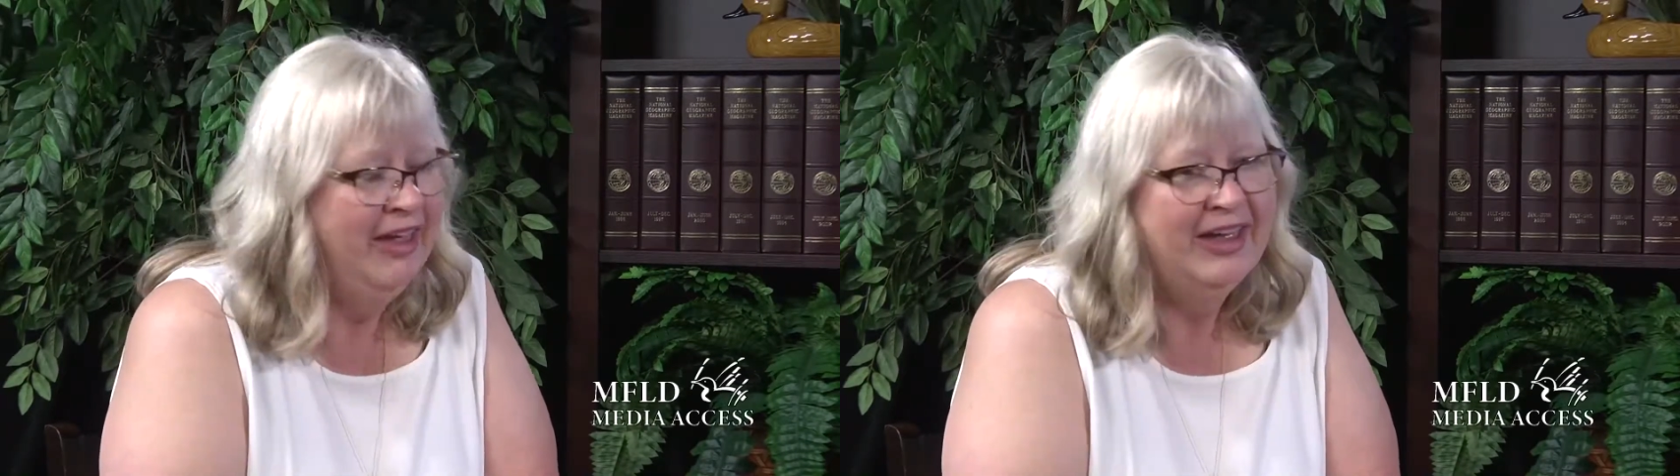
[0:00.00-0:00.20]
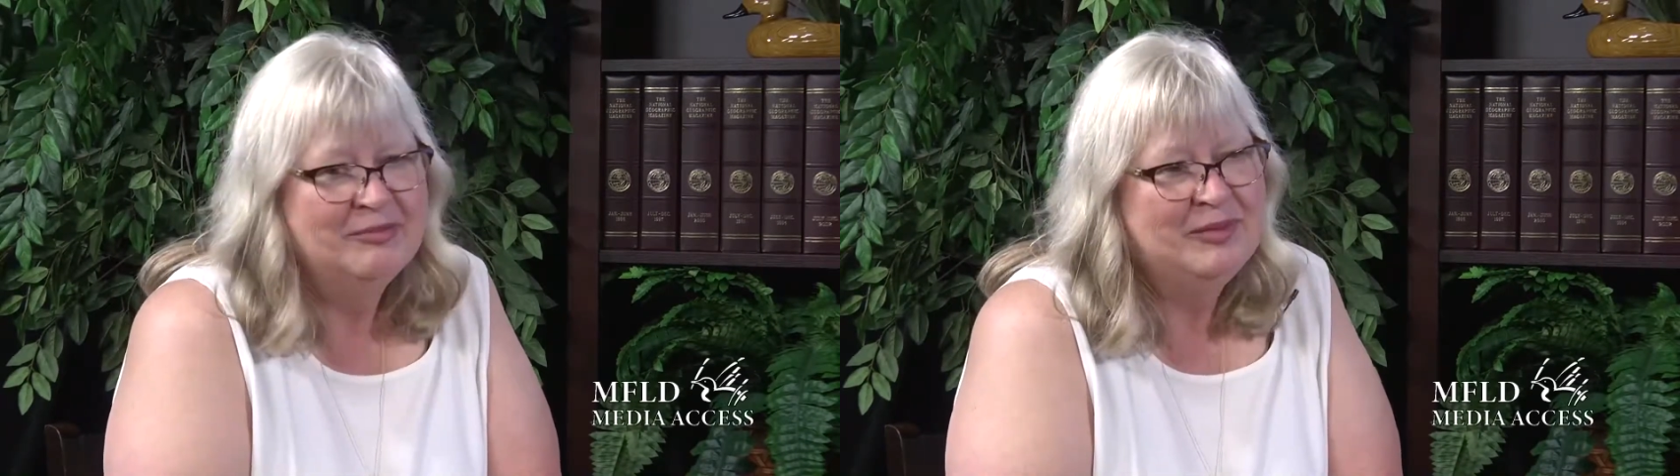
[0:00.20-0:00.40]

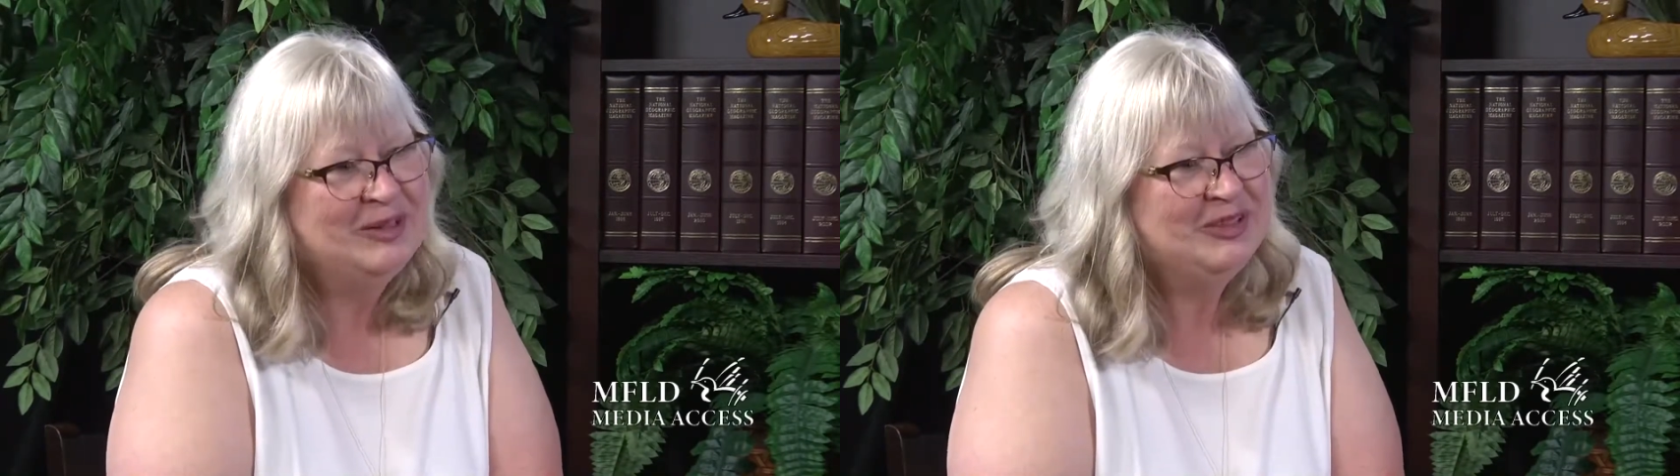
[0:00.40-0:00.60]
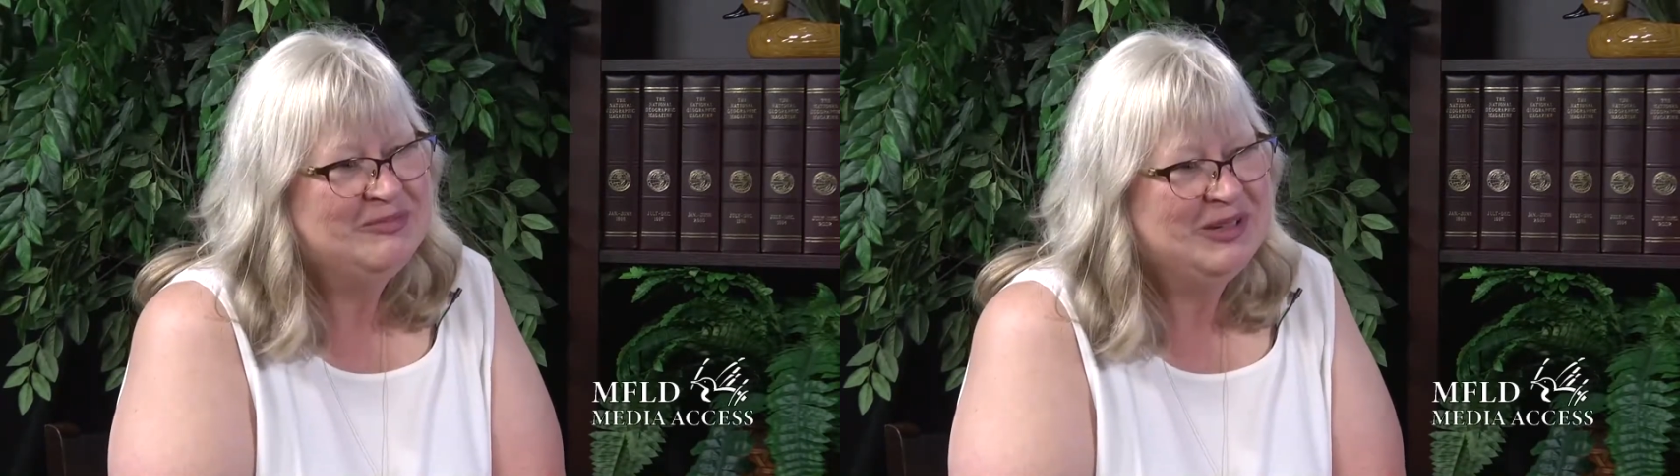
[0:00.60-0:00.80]
And
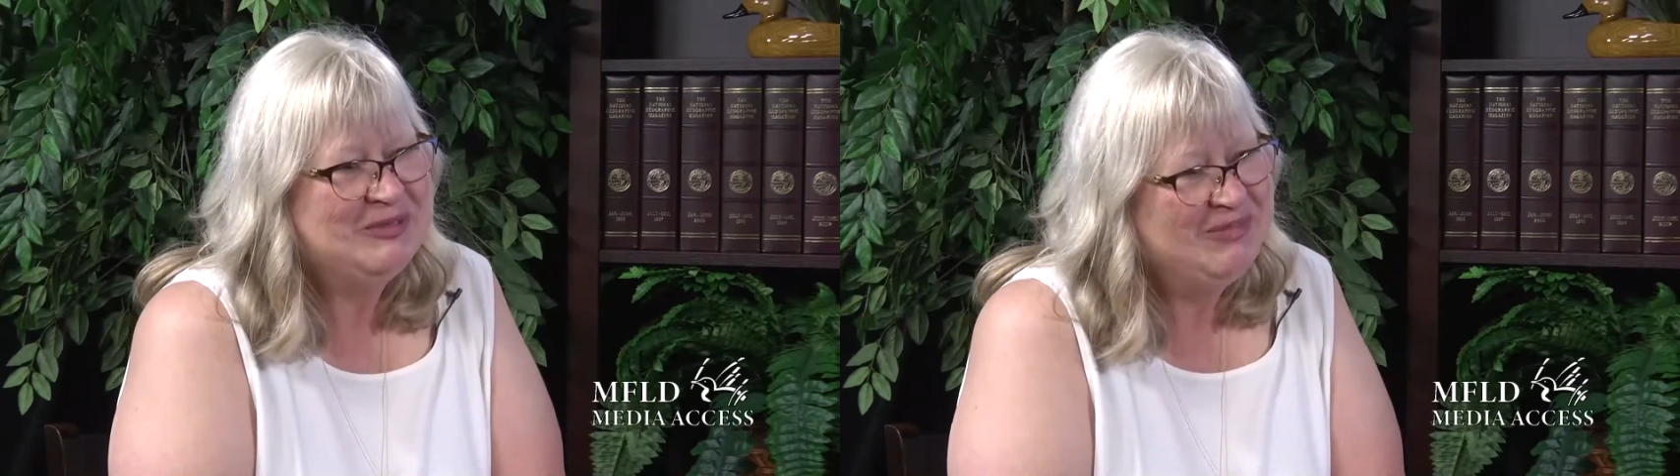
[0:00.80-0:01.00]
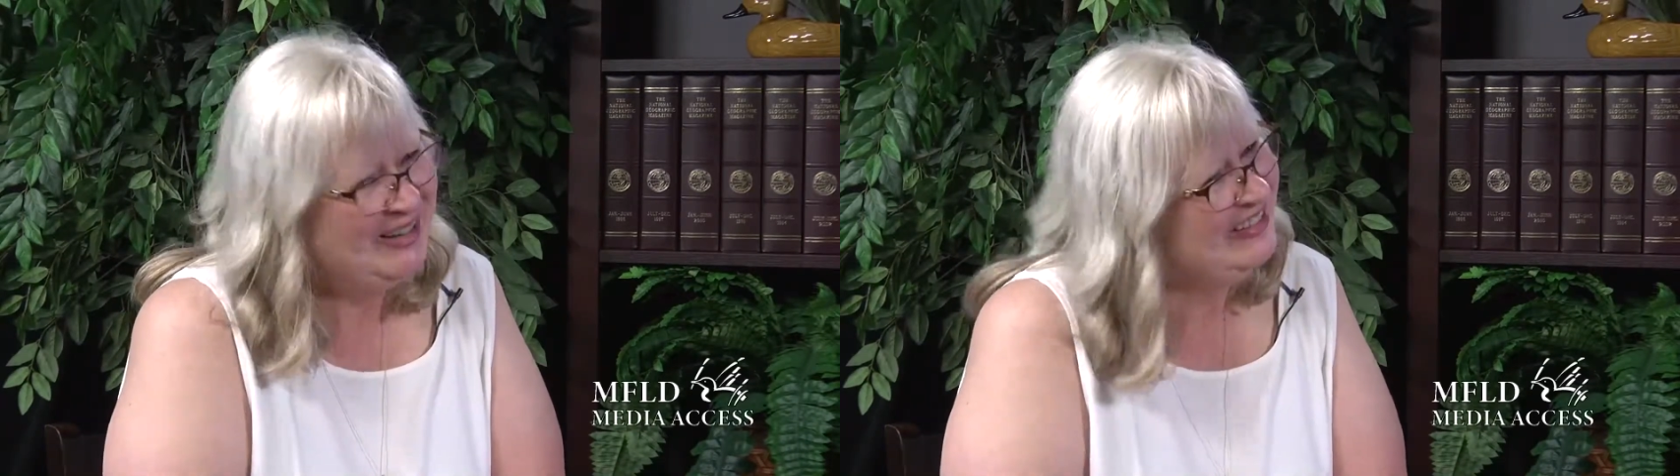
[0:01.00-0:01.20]
Marilyn
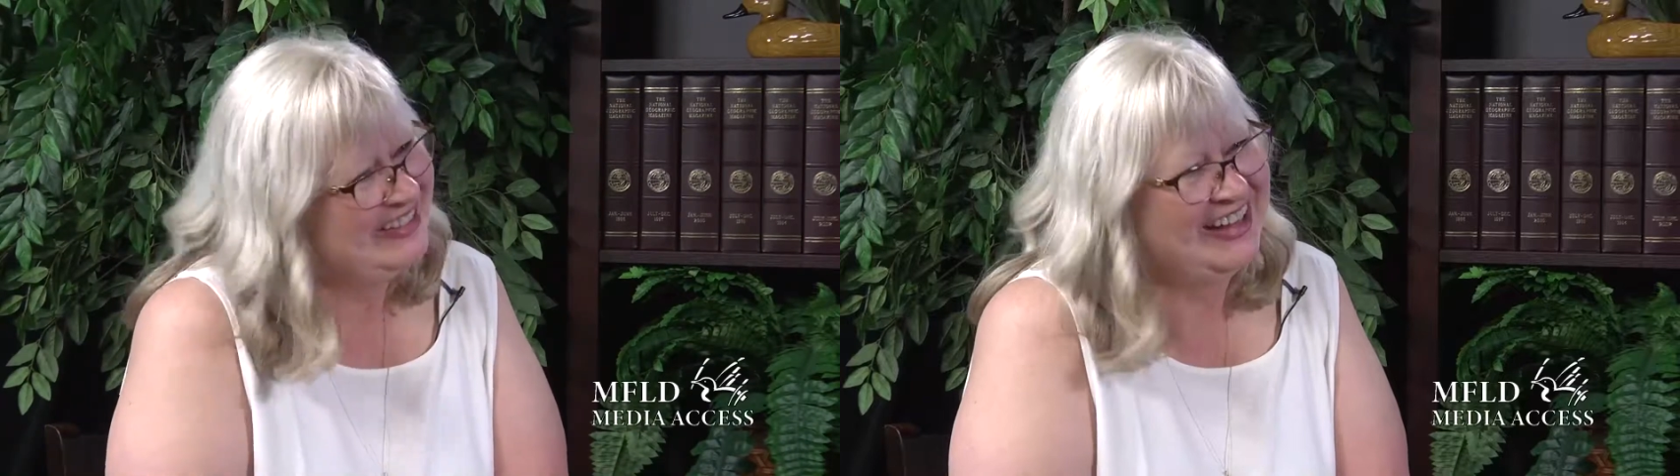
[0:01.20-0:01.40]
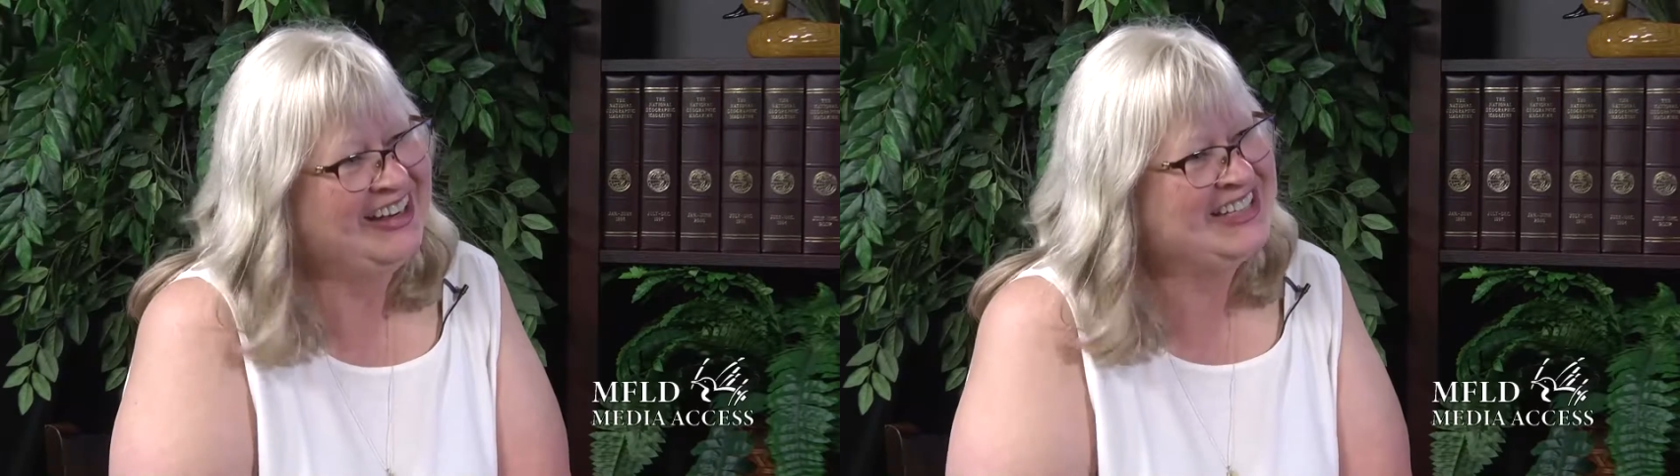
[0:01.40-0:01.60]
being
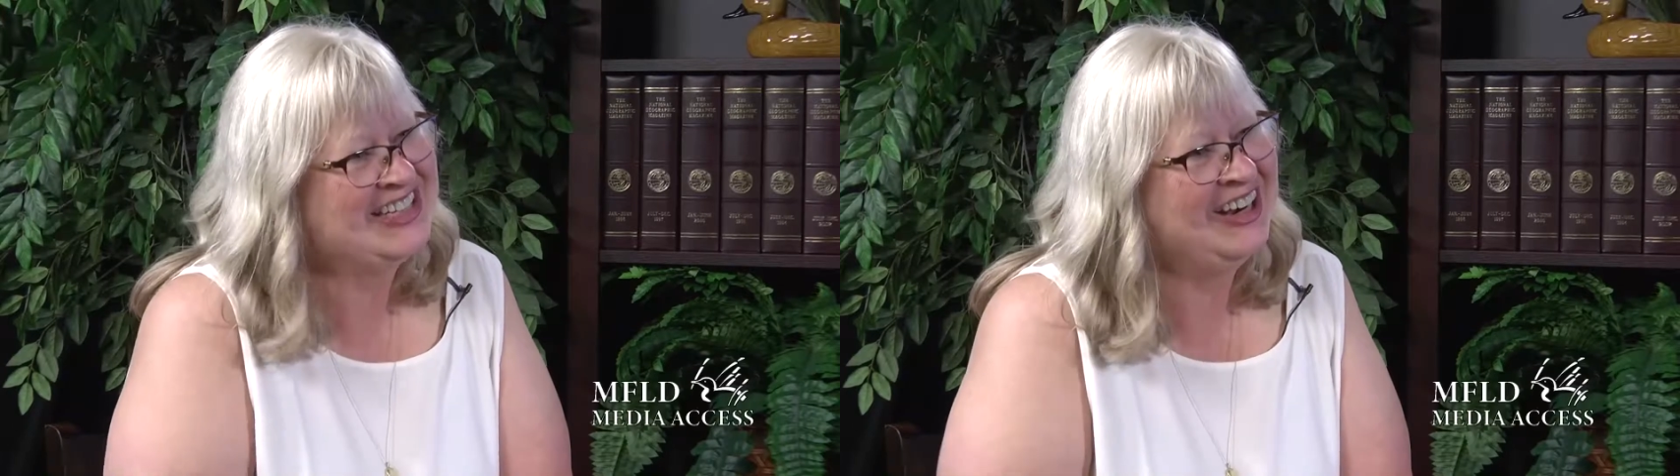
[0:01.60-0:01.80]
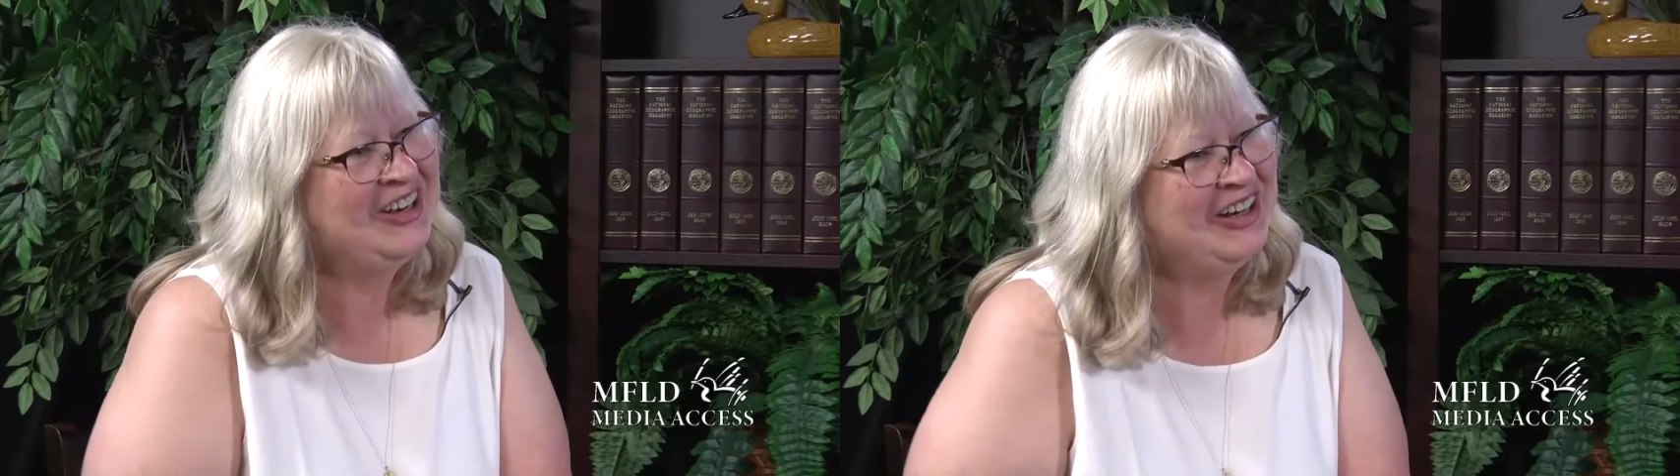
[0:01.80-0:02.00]
Marilyn got it
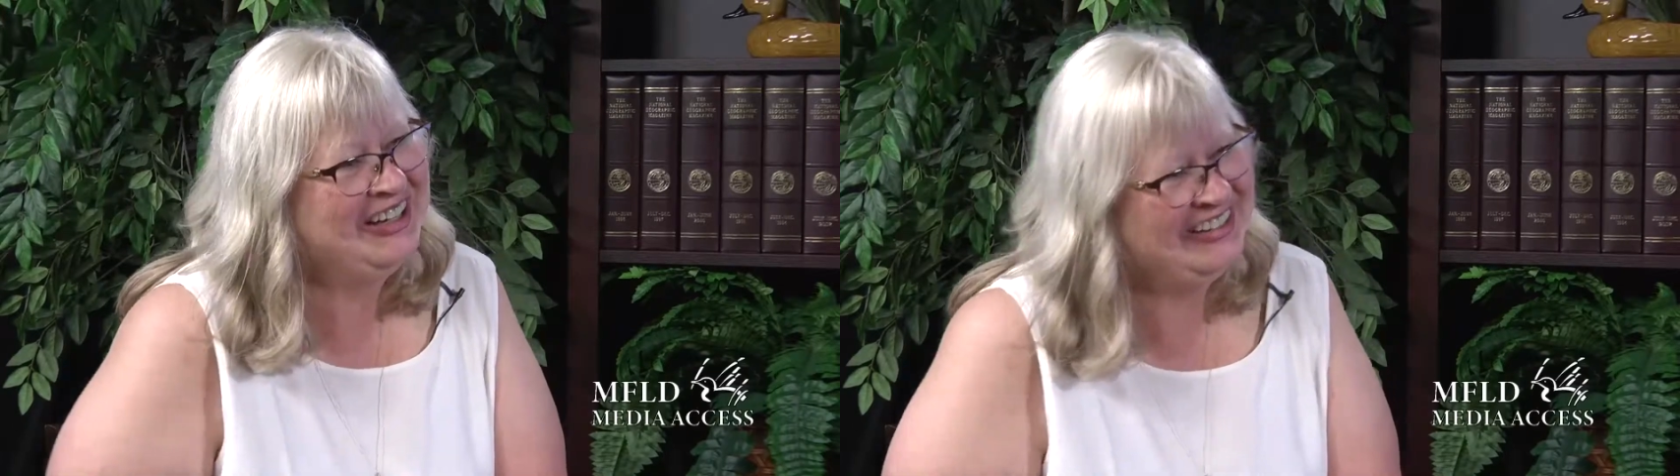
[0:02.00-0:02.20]
started.